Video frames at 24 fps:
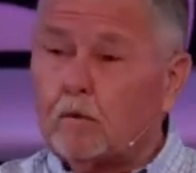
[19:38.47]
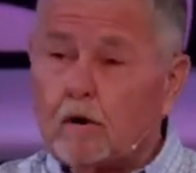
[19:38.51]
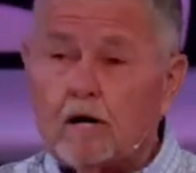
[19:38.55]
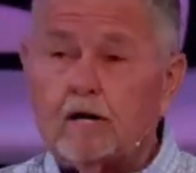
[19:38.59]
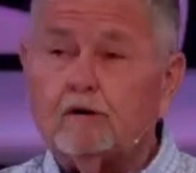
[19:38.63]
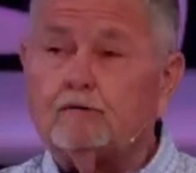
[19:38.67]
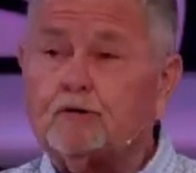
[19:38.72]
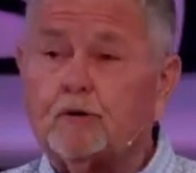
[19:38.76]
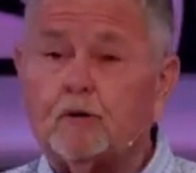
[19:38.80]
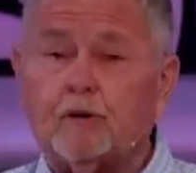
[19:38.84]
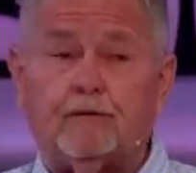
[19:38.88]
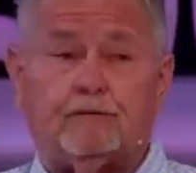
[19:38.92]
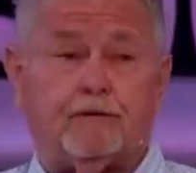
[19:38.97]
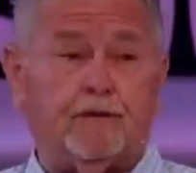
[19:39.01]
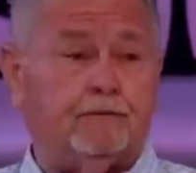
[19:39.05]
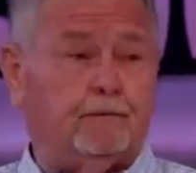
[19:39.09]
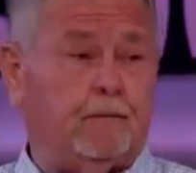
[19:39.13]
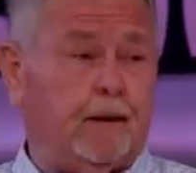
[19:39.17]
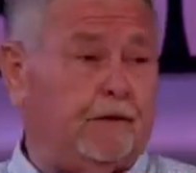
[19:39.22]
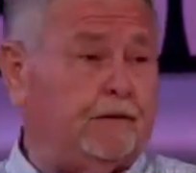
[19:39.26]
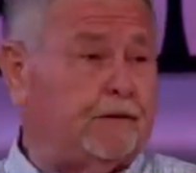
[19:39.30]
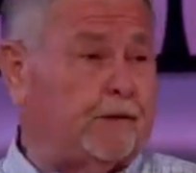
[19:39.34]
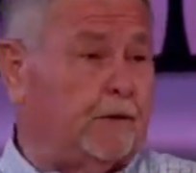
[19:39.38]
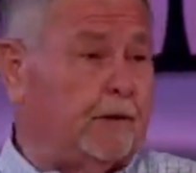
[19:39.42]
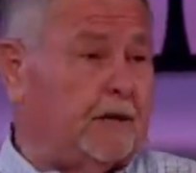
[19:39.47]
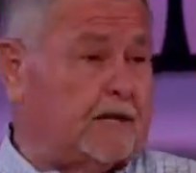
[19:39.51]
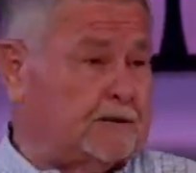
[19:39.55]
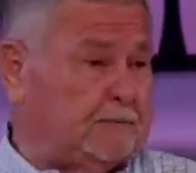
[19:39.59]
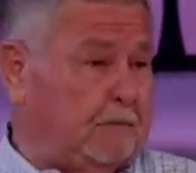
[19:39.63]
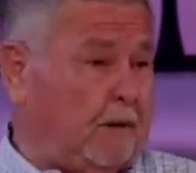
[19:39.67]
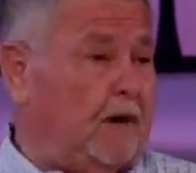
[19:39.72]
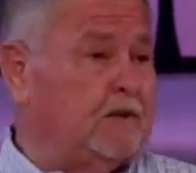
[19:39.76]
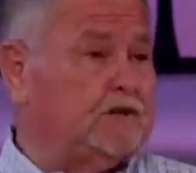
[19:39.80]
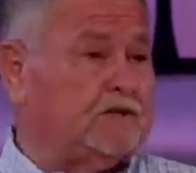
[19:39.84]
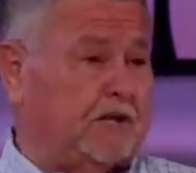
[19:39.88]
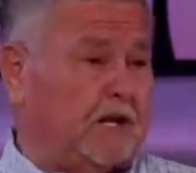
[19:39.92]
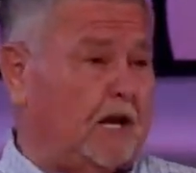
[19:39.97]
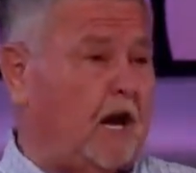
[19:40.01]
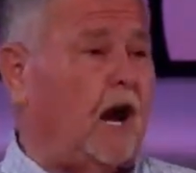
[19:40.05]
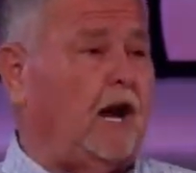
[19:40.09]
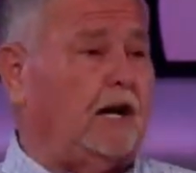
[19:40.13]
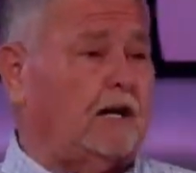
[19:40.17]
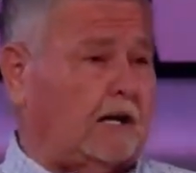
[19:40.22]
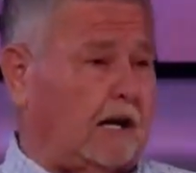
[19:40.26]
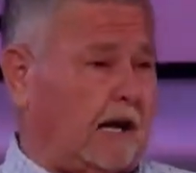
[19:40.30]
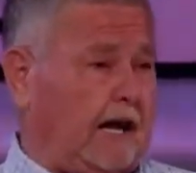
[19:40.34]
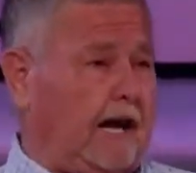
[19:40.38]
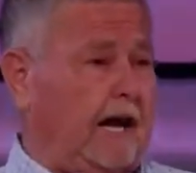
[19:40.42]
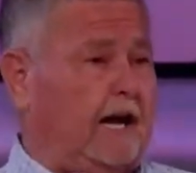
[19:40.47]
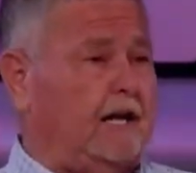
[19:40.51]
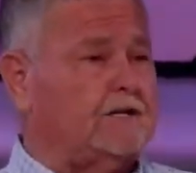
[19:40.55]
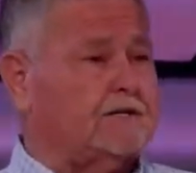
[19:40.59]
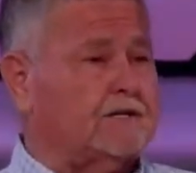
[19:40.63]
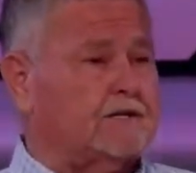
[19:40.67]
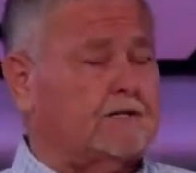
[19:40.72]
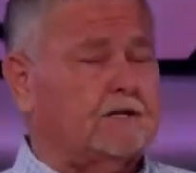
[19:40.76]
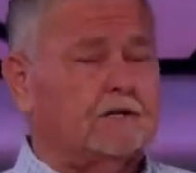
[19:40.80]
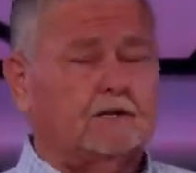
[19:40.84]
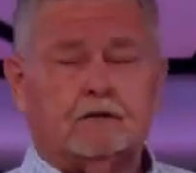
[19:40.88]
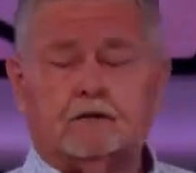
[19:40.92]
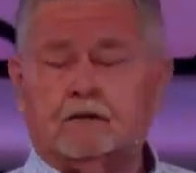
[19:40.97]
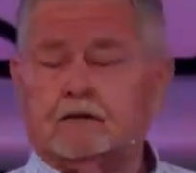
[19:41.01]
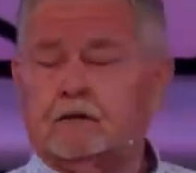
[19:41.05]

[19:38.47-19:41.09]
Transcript: Really and truly, if you've been through experiencing God class,